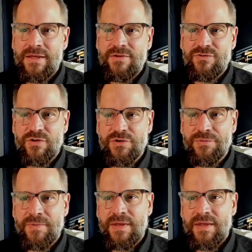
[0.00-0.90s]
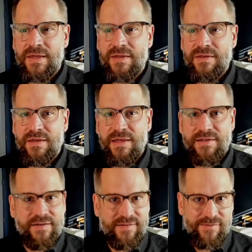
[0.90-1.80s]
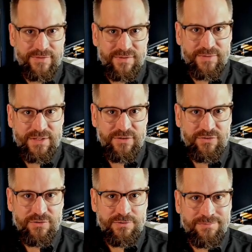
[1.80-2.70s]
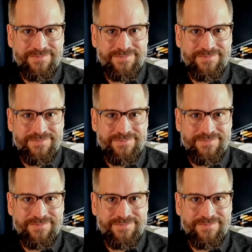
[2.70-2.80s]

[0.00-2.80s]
So it does have its limitations.